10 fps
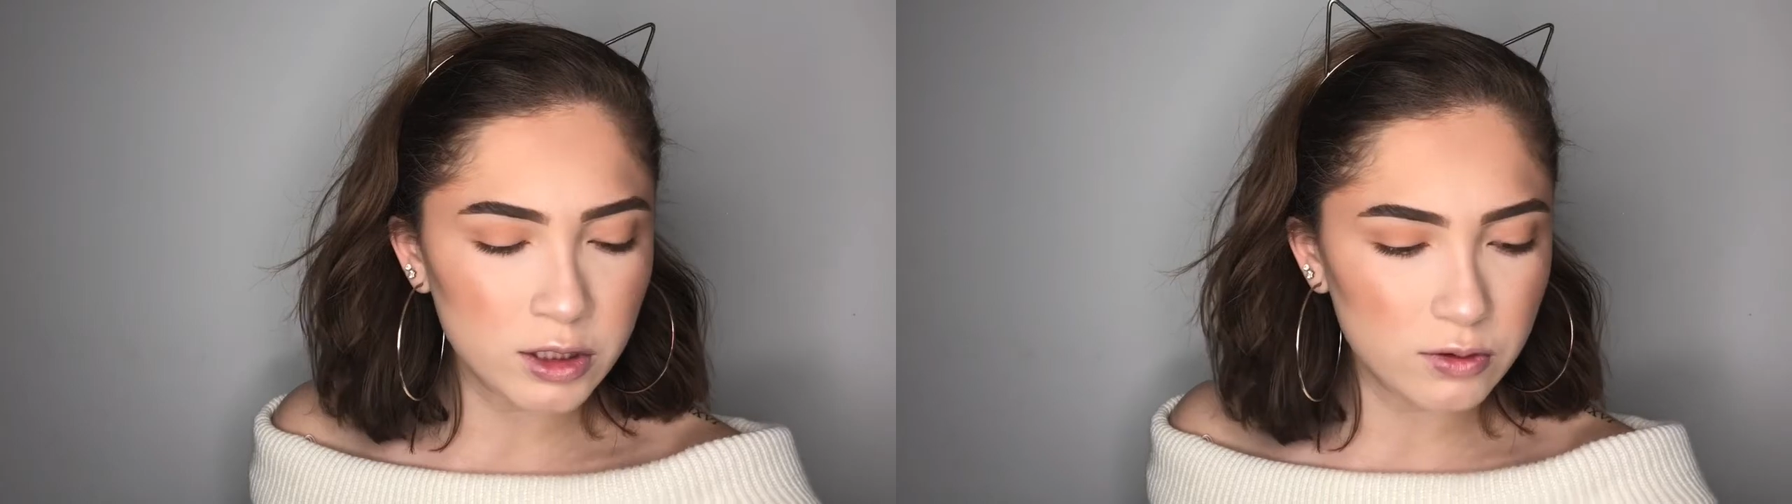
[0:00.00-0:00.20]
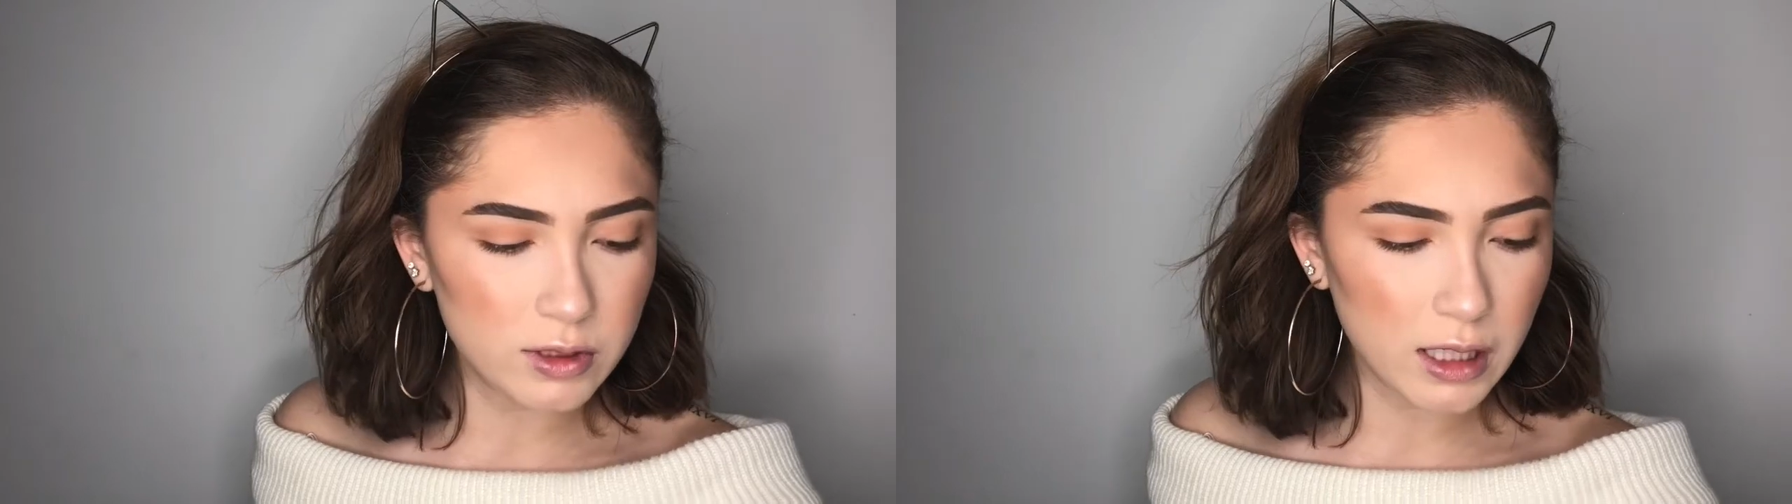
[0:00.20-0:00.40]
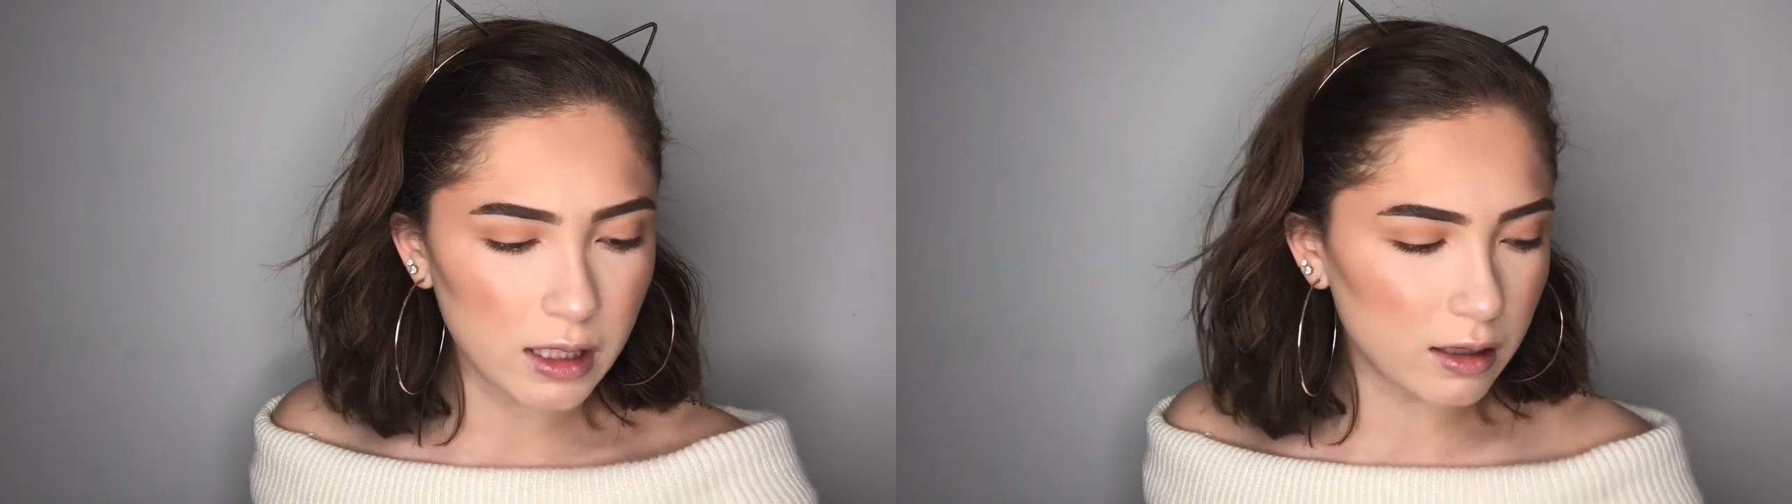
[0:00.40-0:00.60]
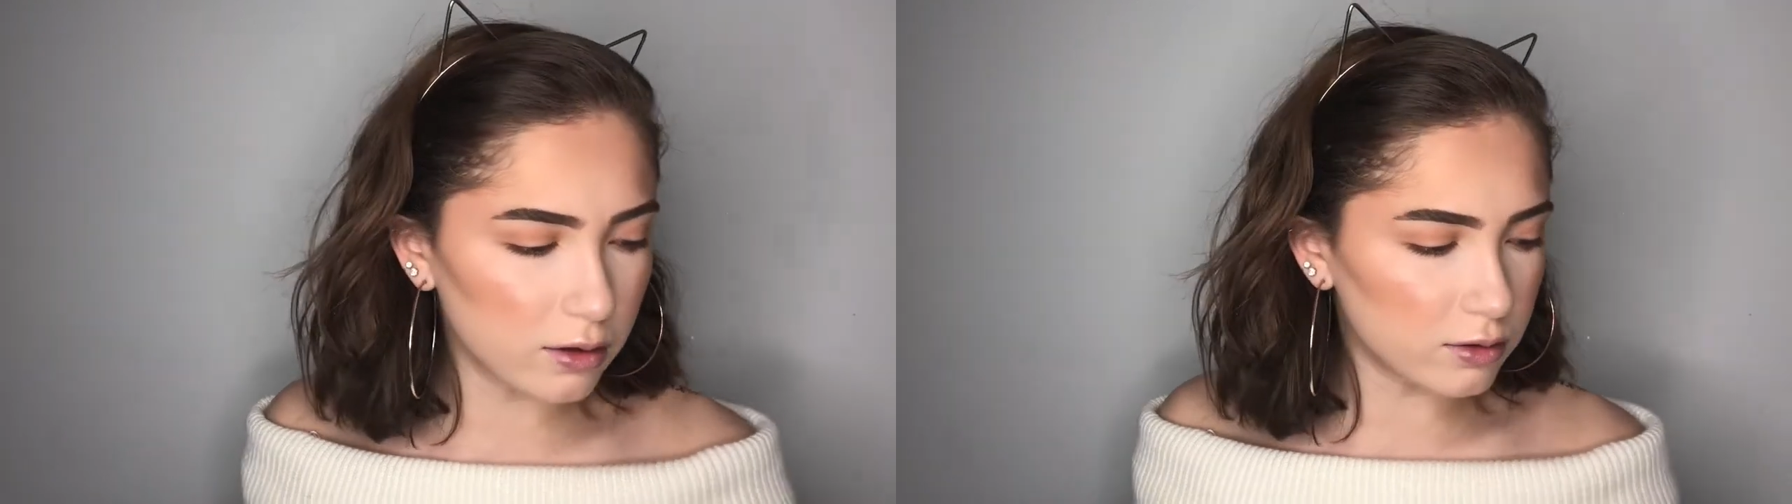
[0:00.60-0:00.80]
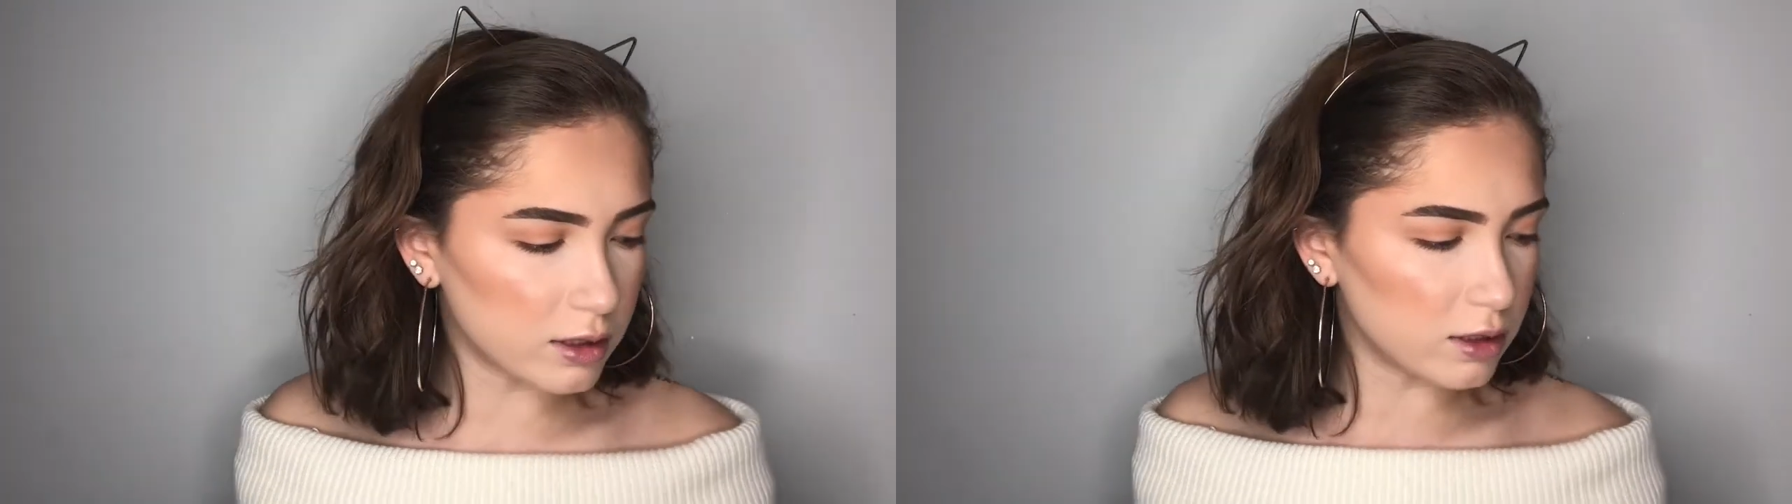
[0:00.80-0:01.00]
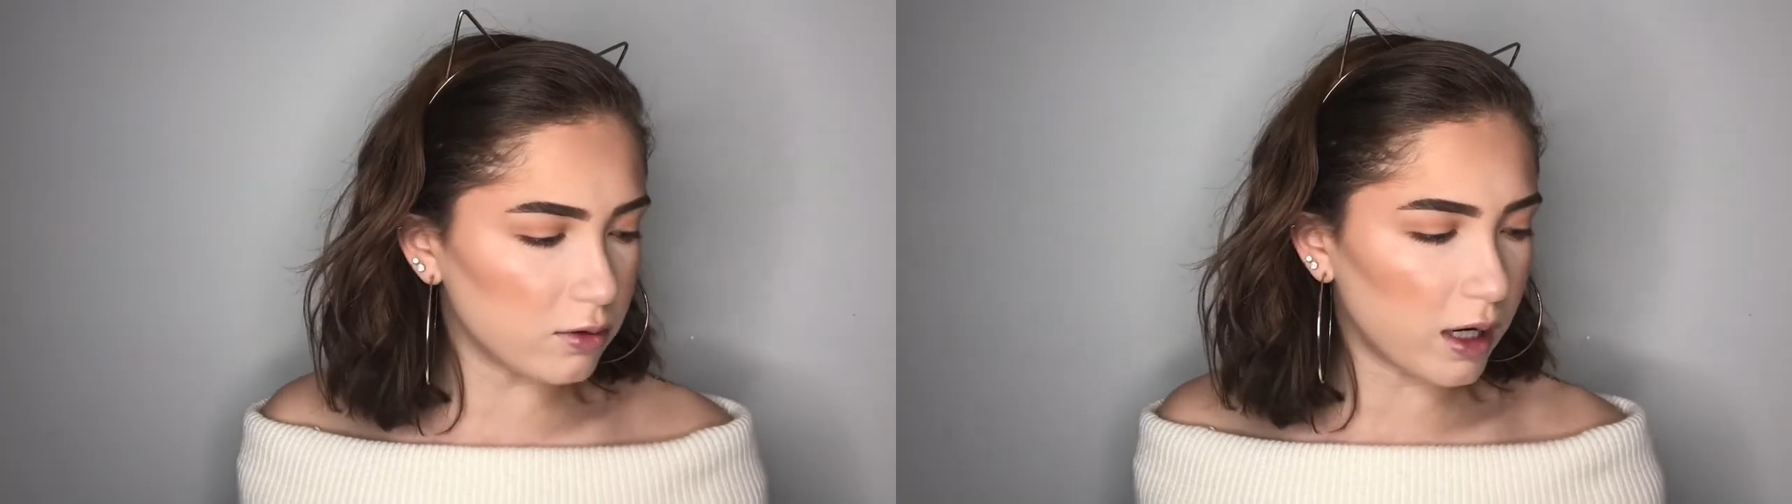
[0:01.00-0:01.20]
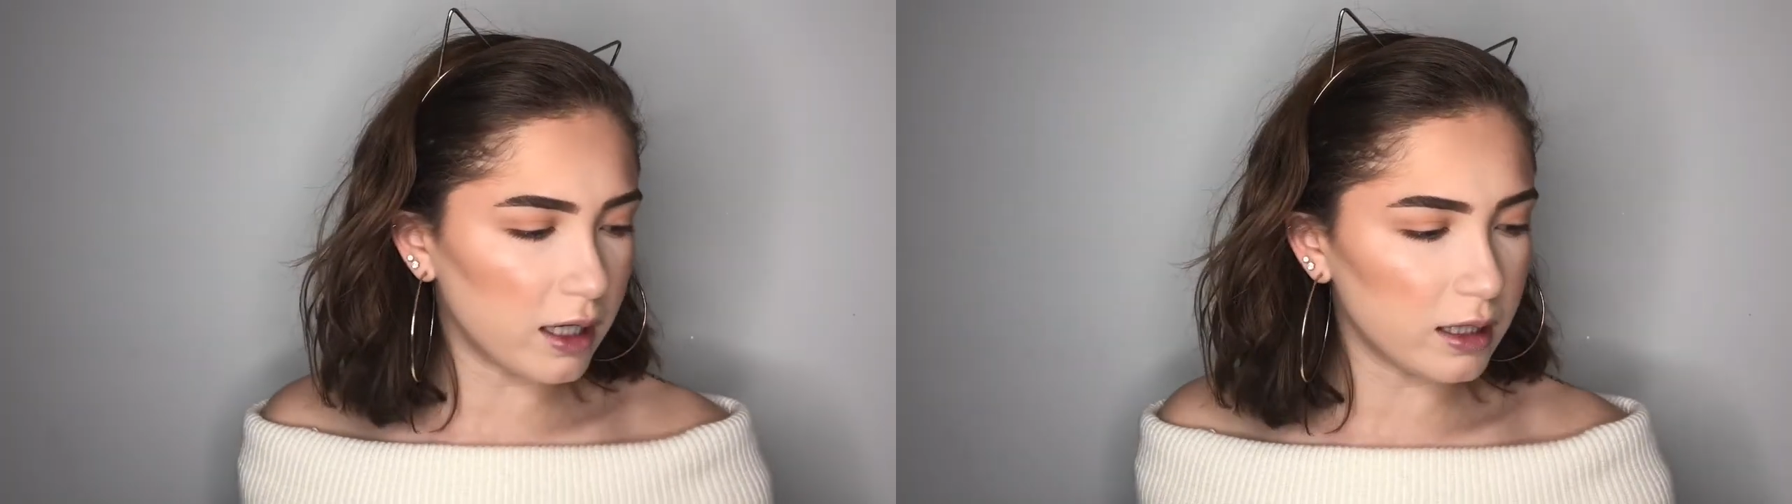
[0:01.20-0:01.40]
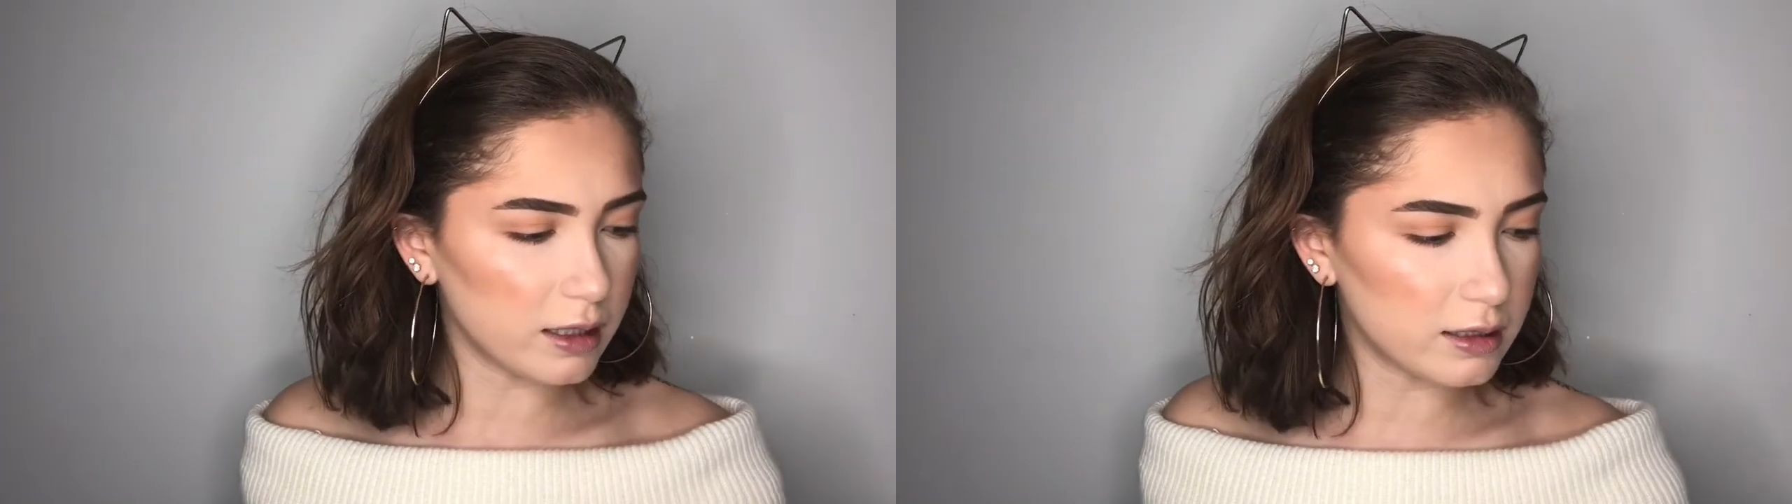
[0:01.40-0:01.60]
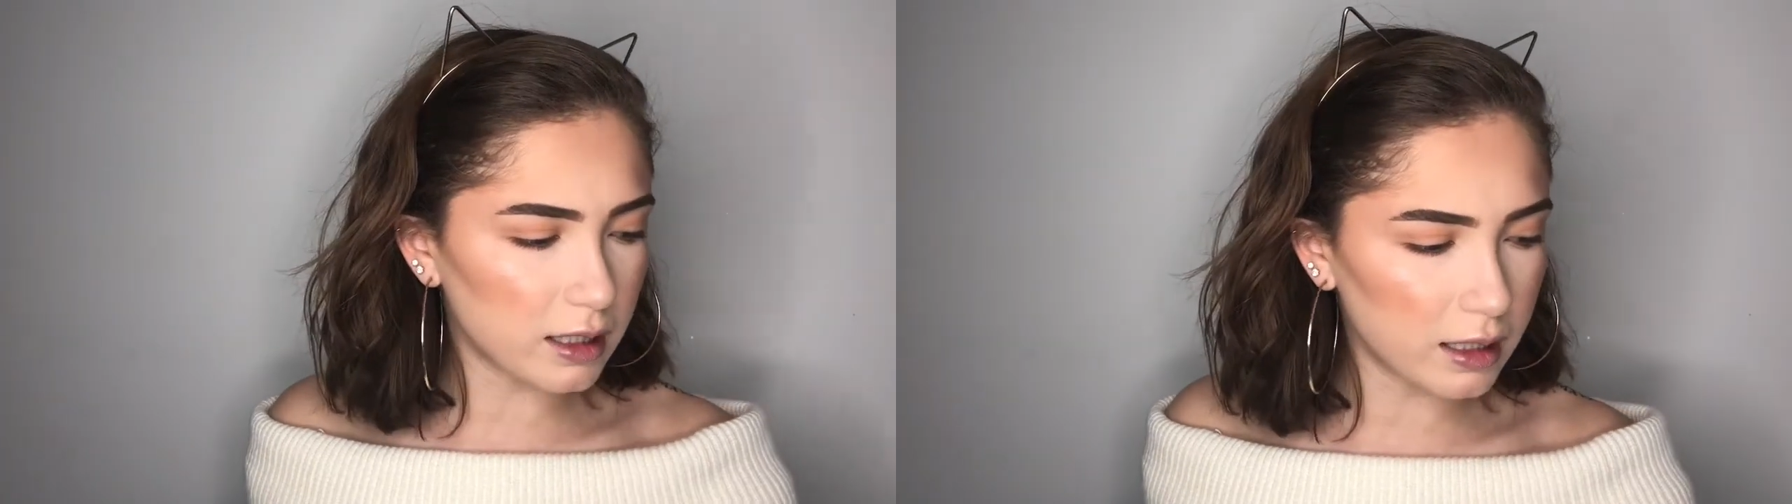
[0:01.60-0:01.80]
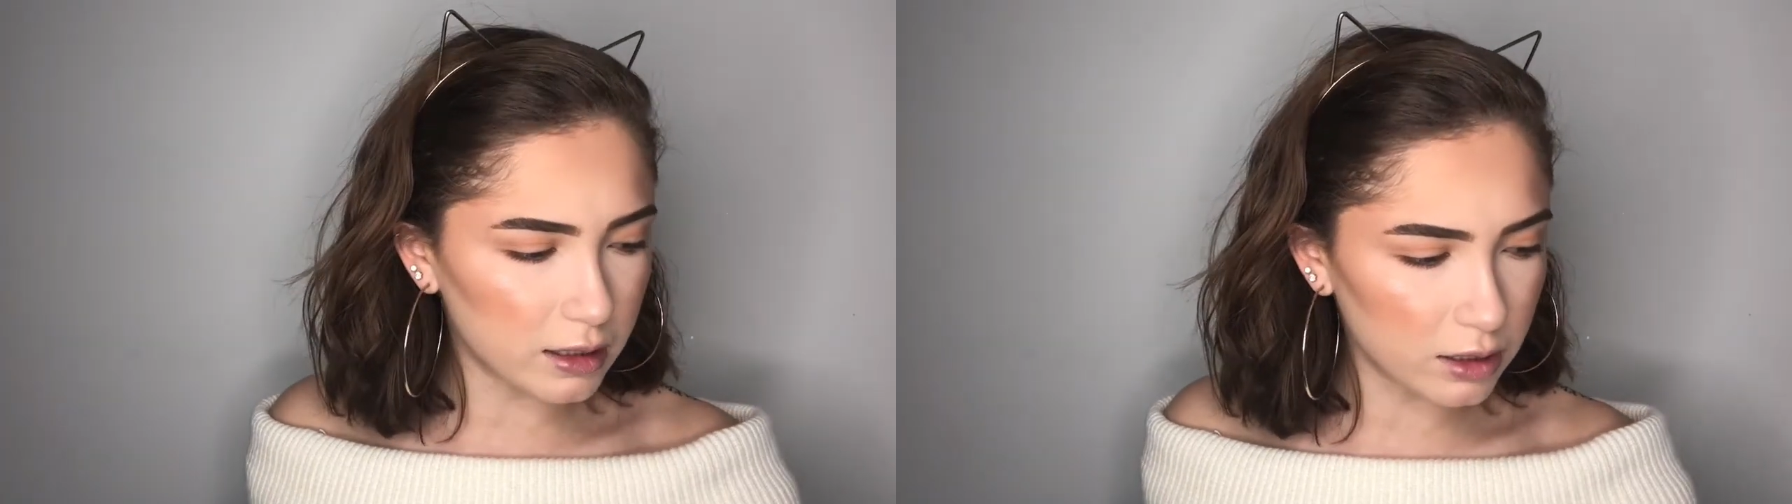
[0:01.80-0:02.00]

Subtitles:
to take those two highlights I